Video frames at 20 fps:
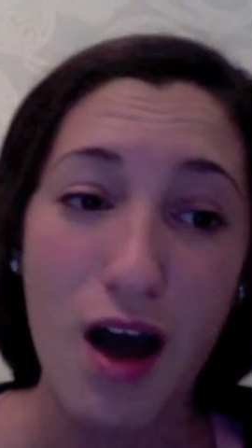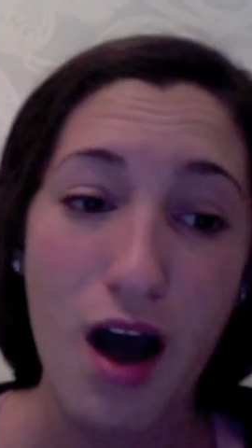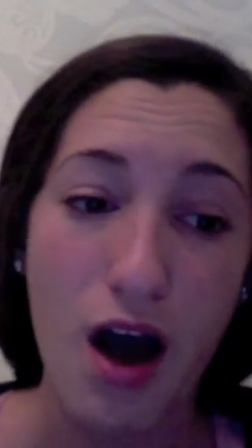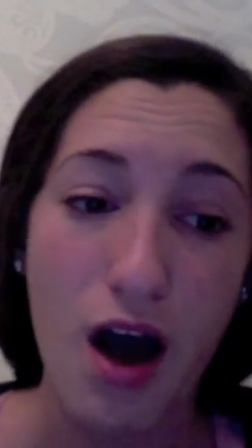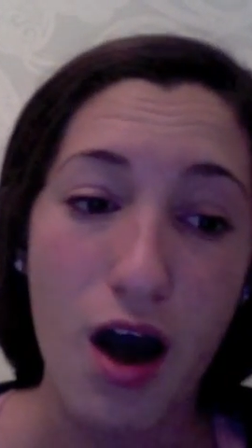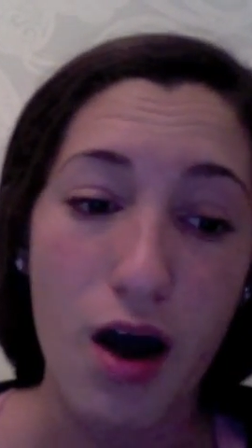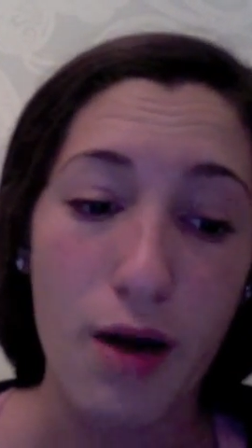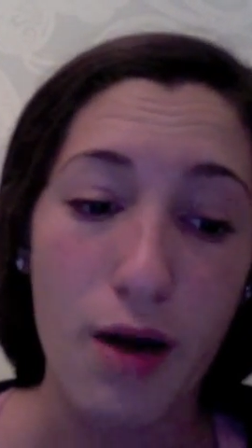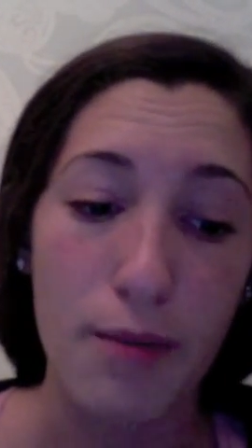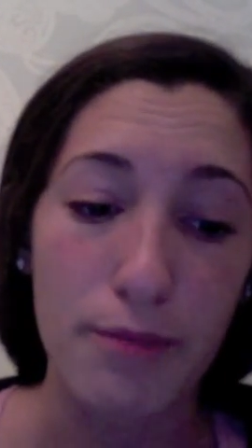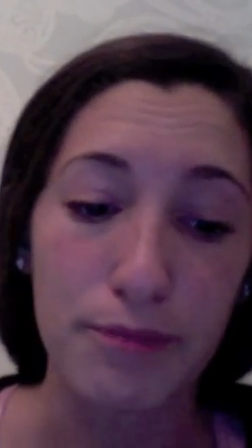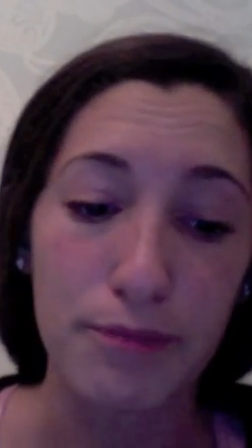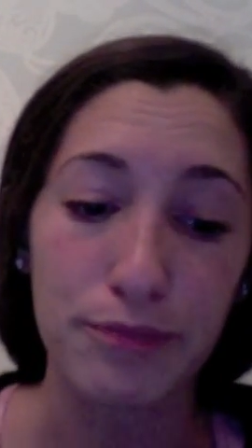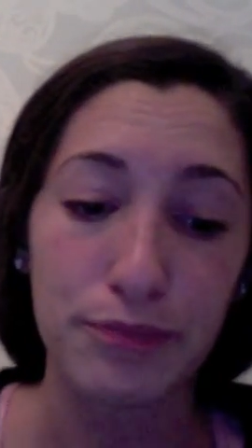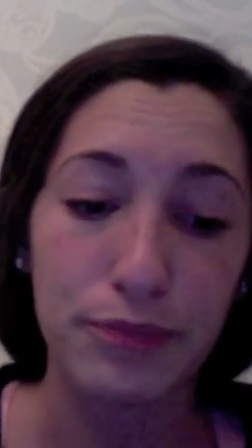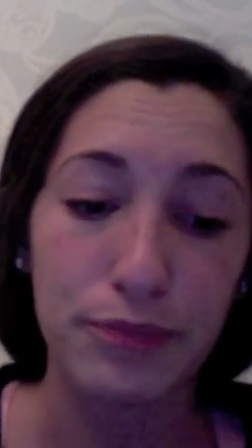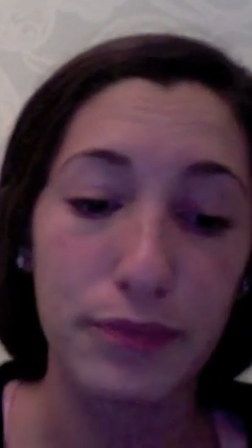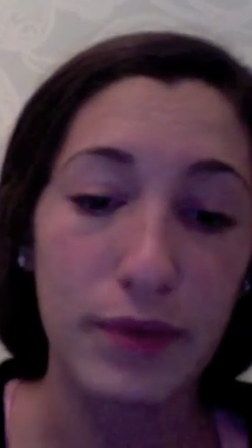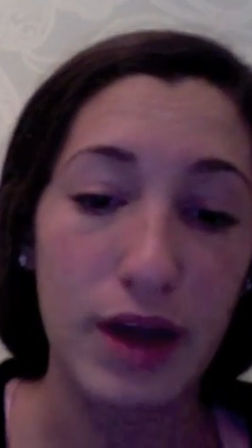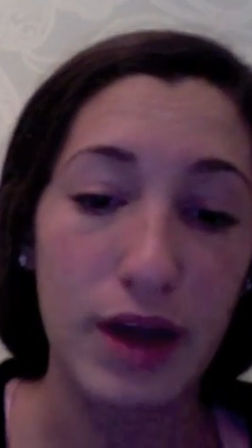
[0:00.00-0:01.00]
Um,
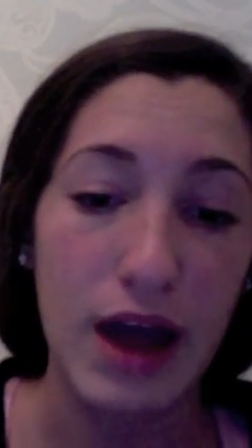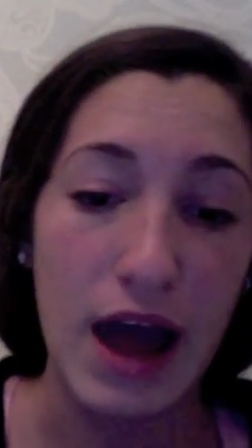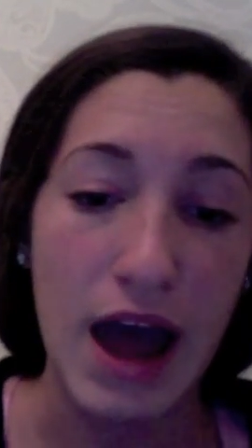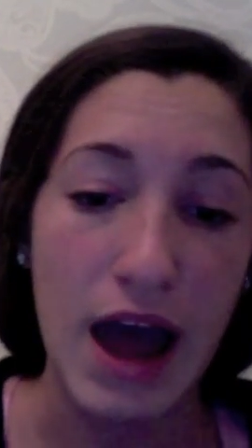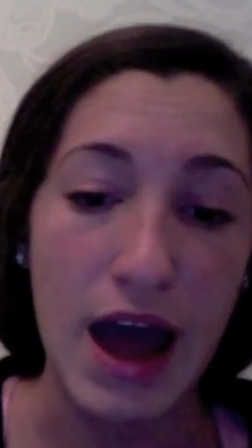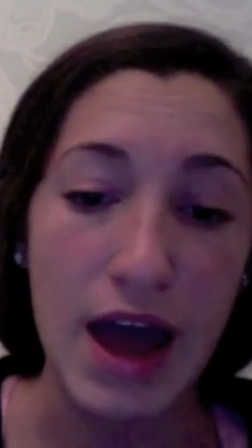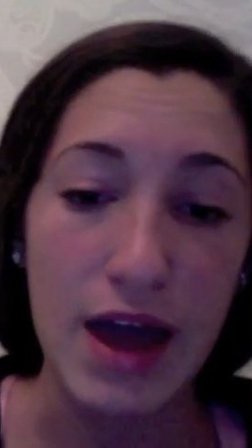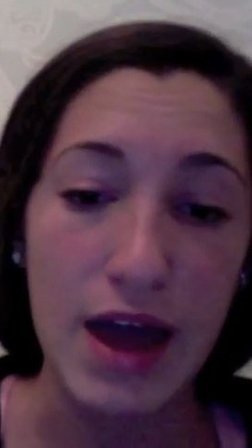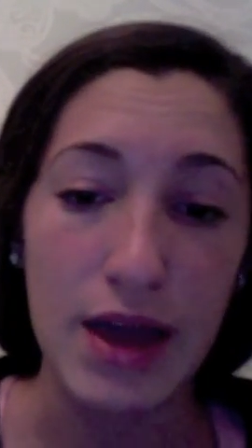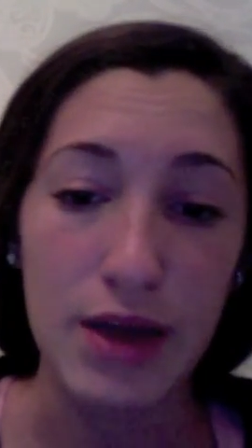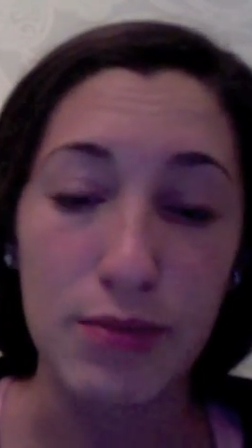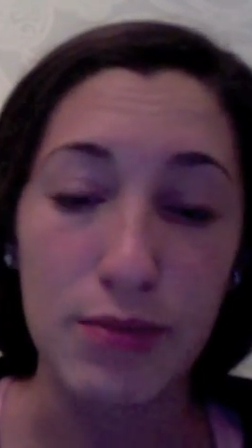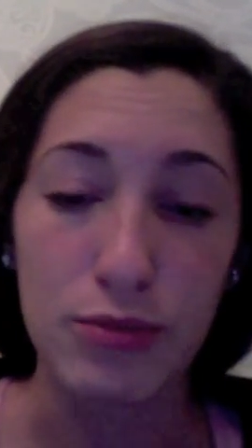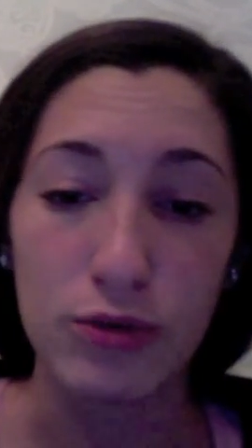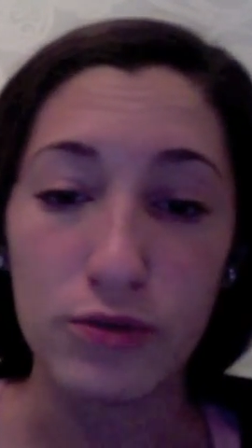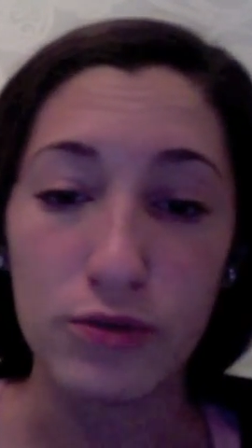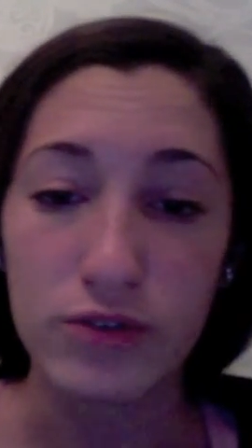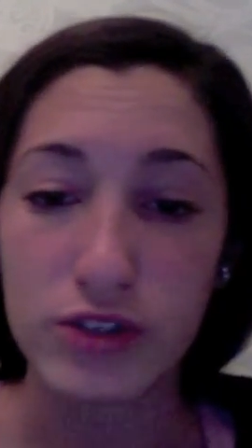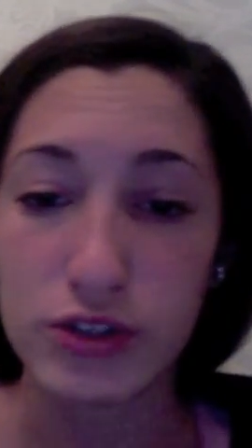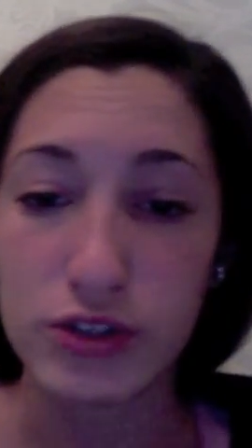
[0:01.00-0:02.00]
I
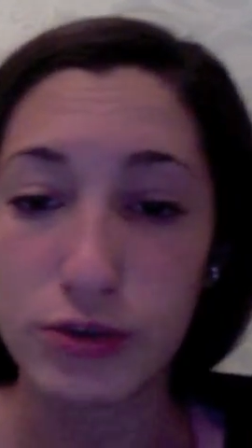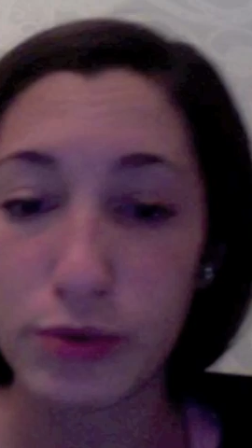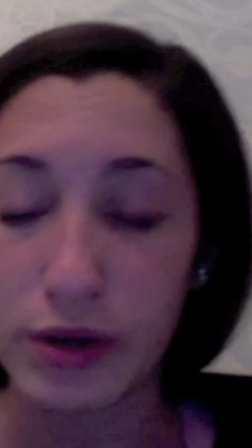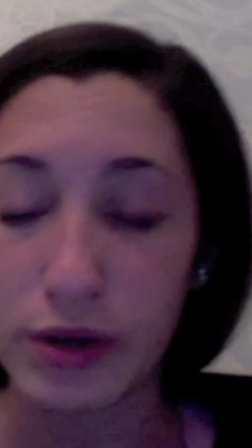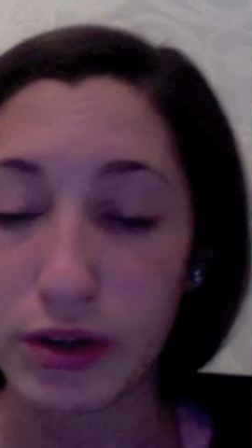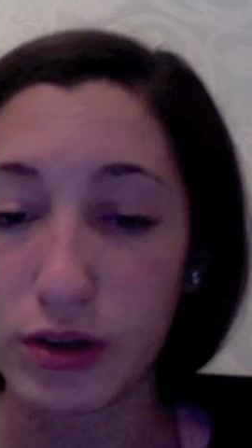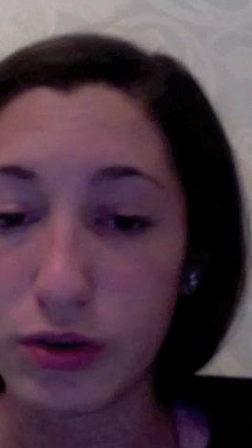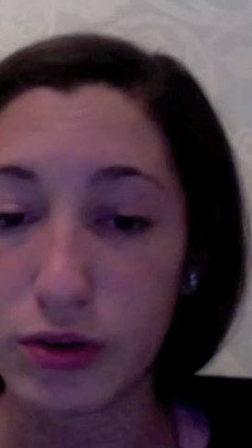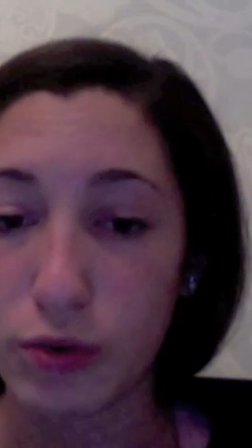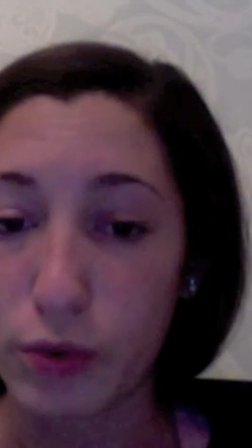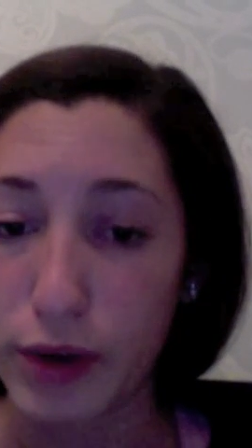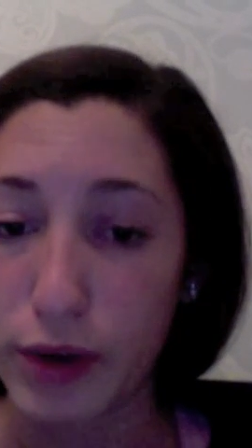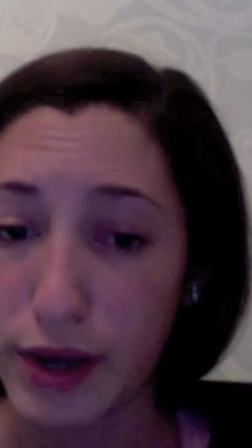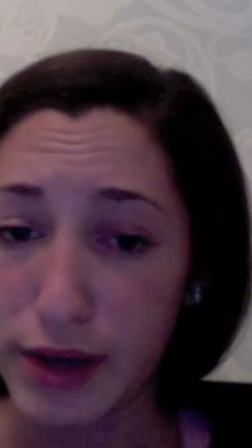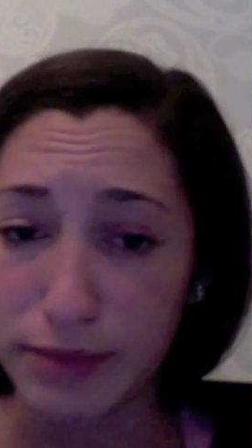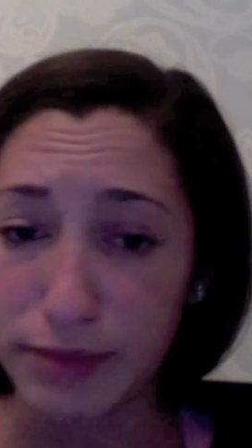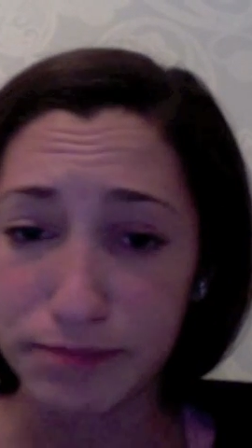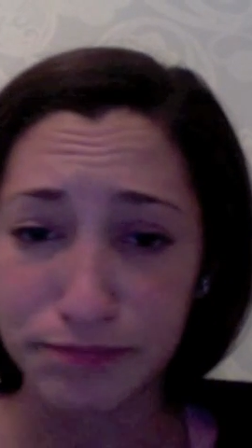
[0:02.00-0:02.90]
moved to Illinois